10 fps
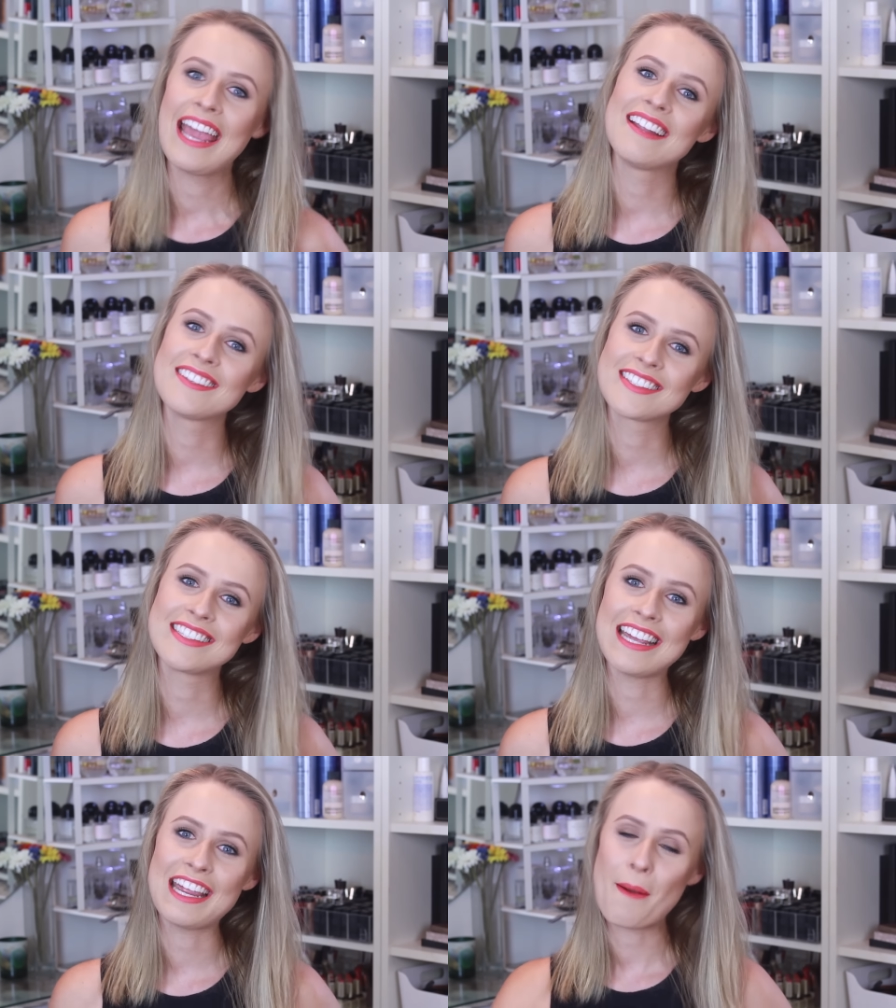hence
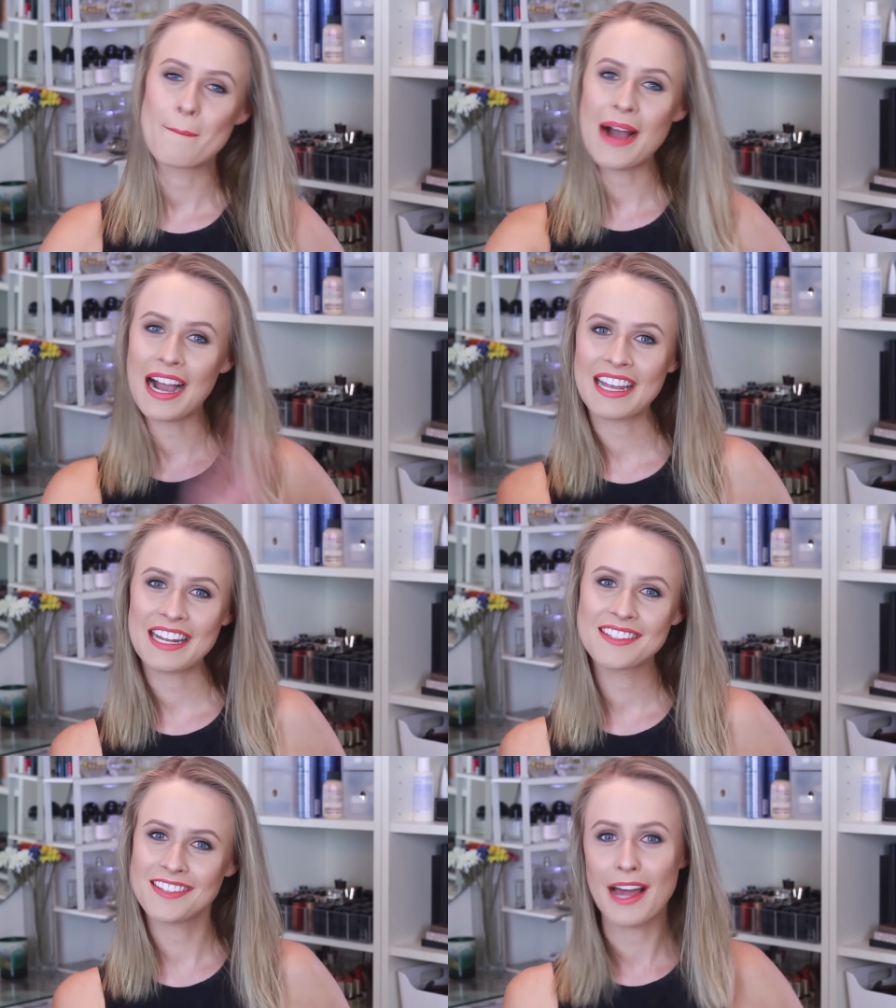the
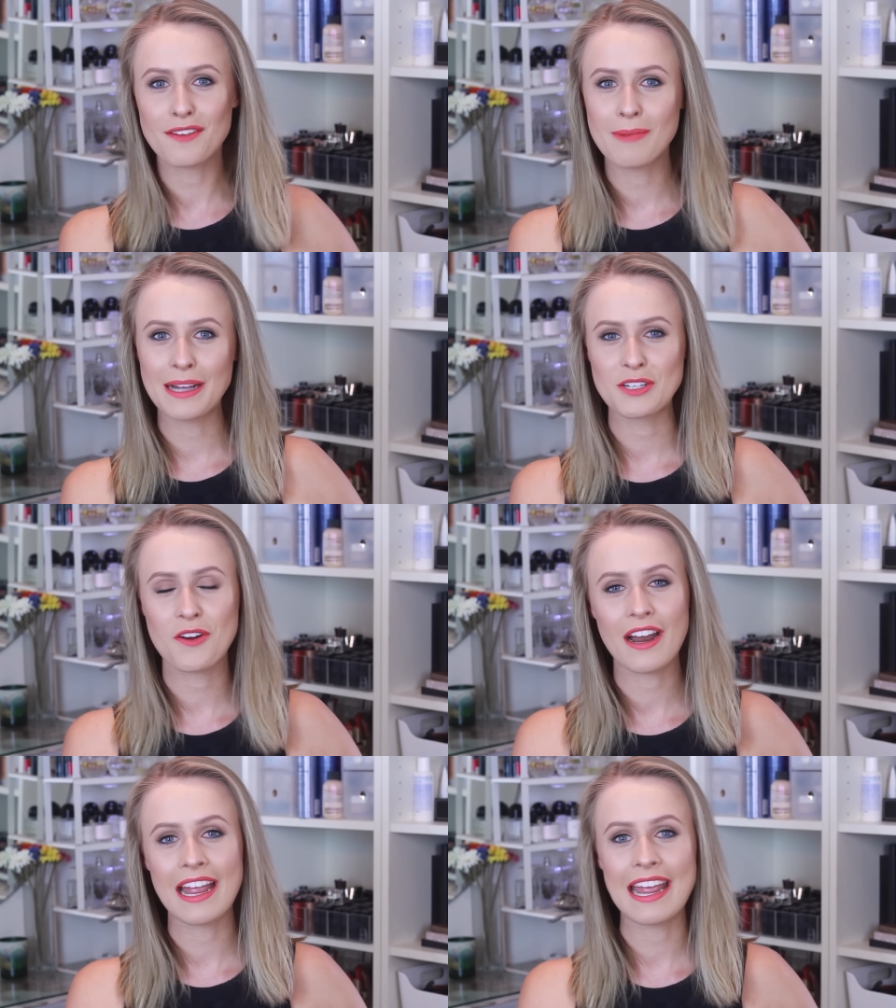marketing side of my
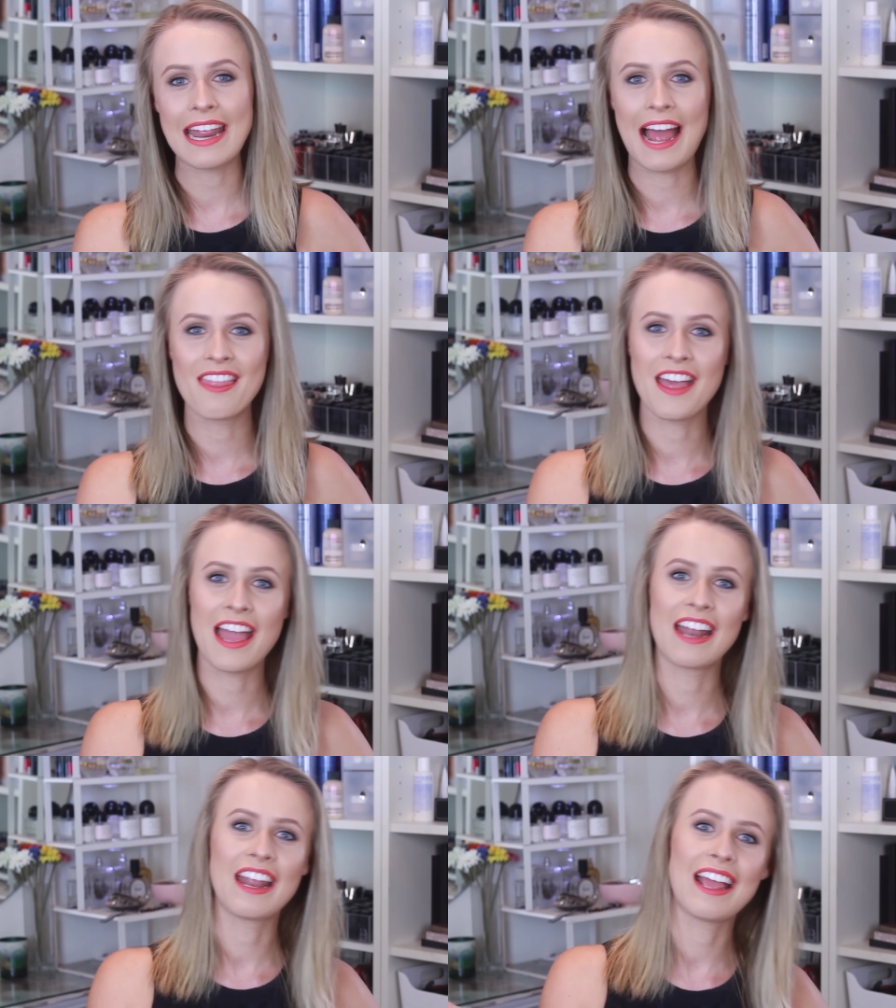degree, and
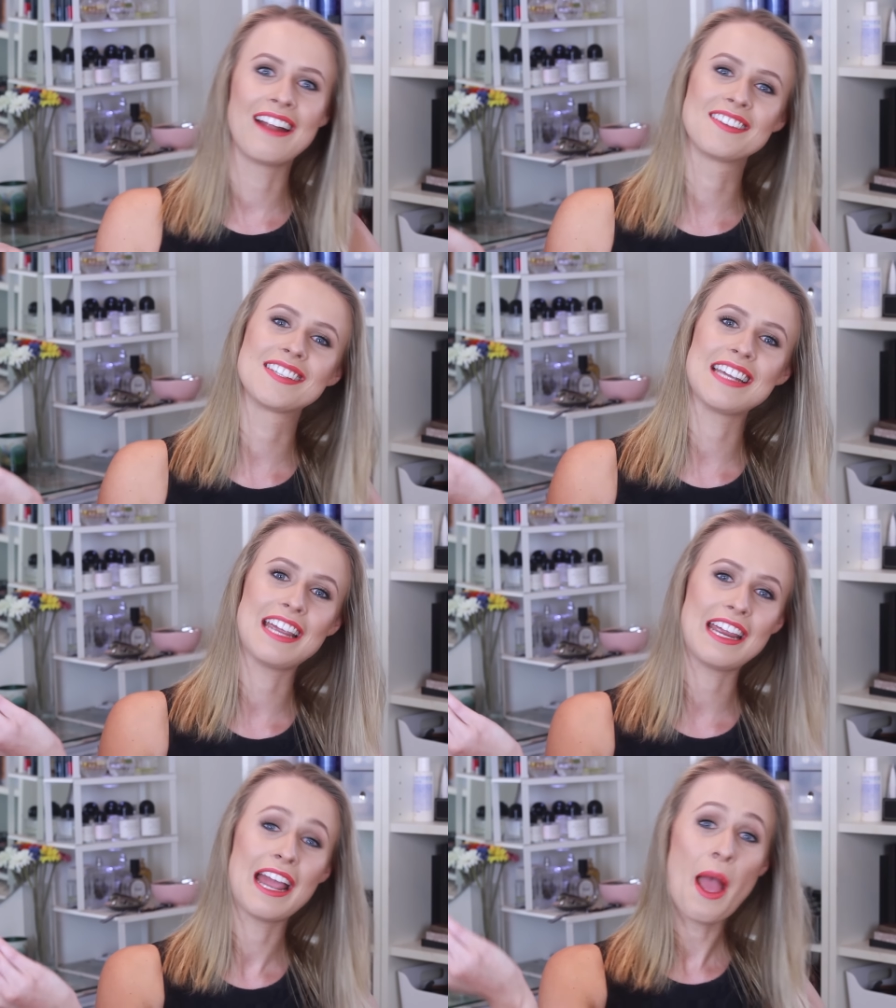then hence
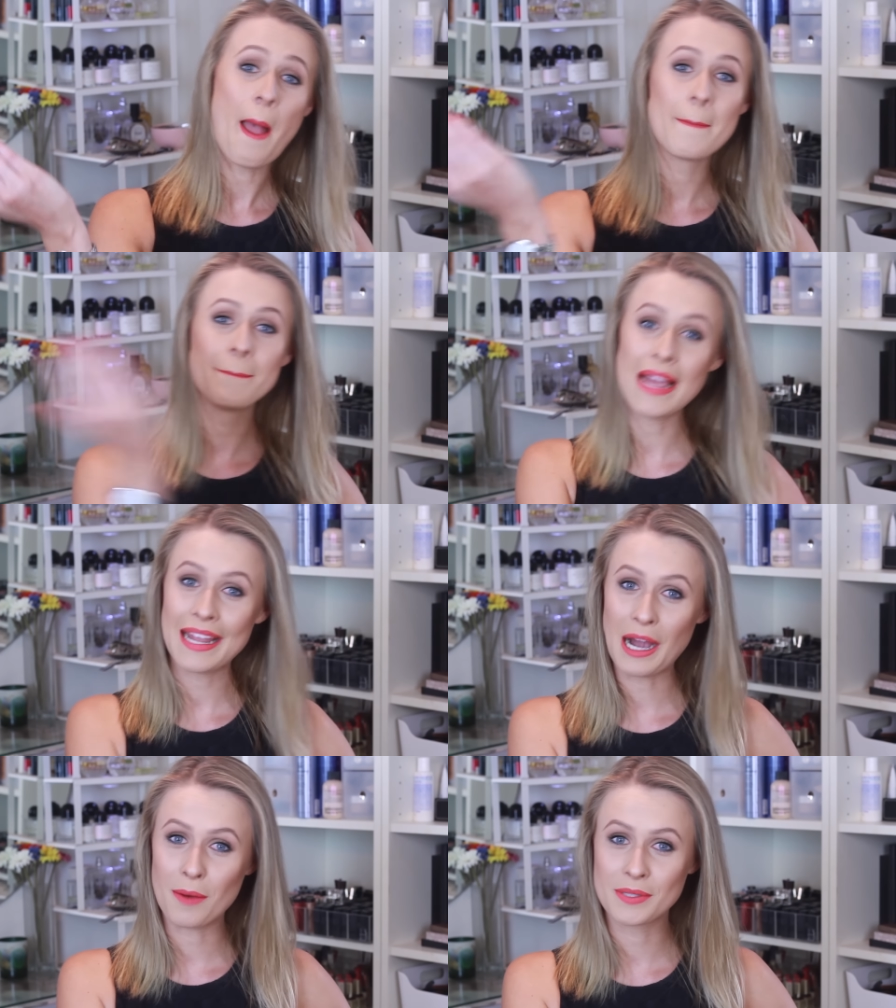the
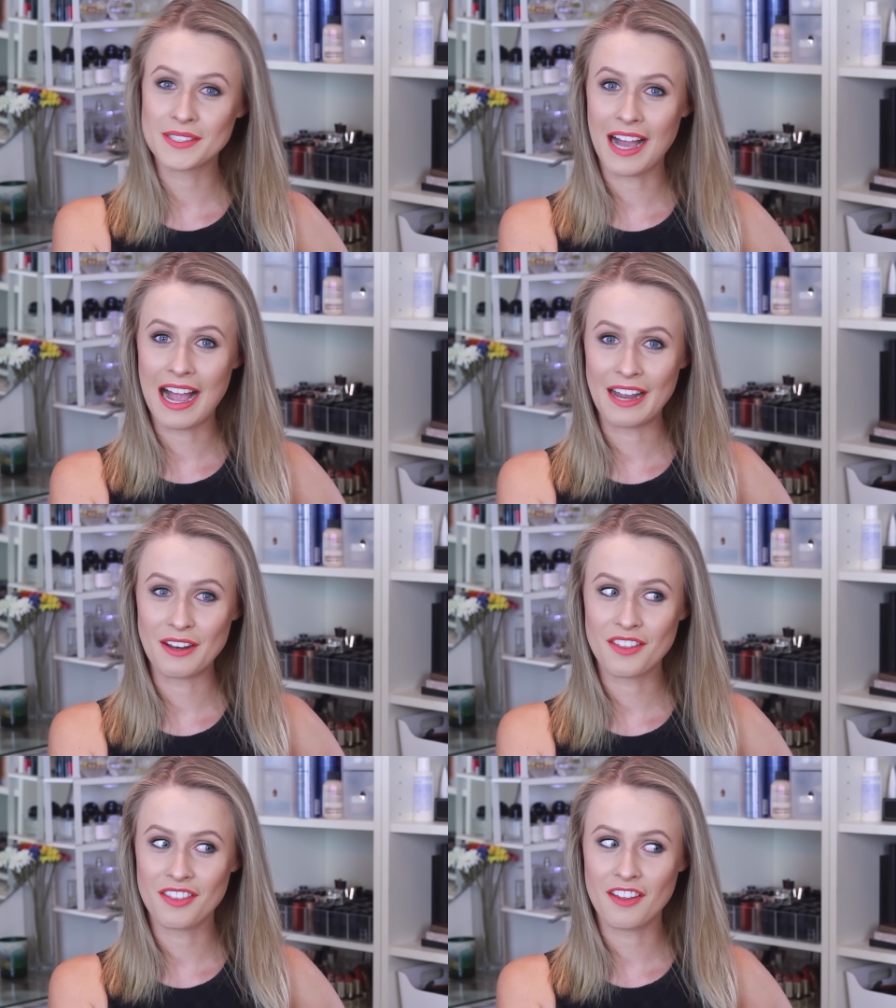makeup
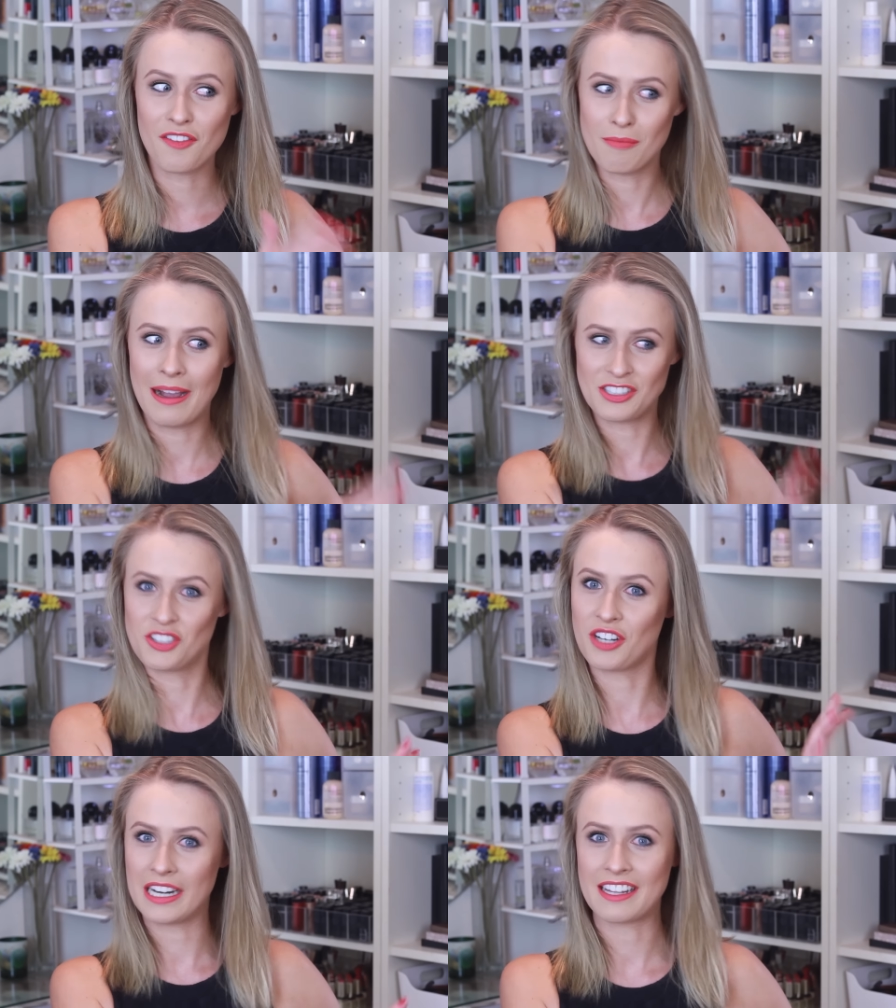side of my
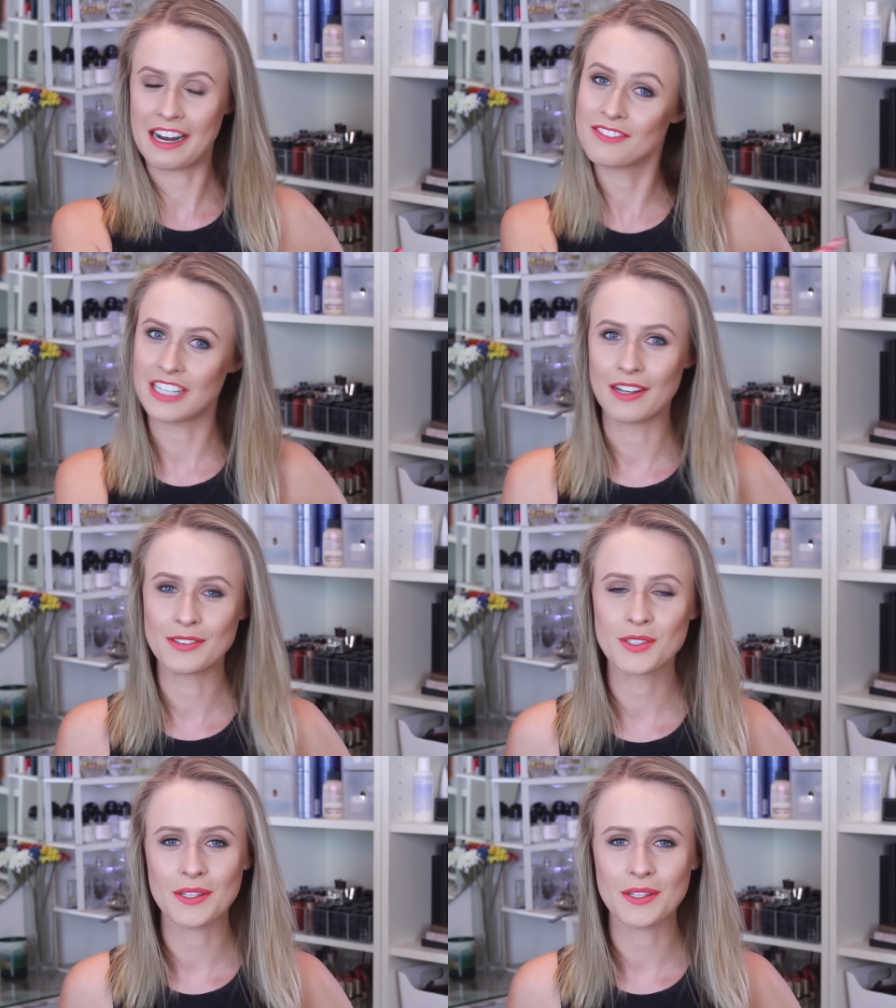degree that I've done.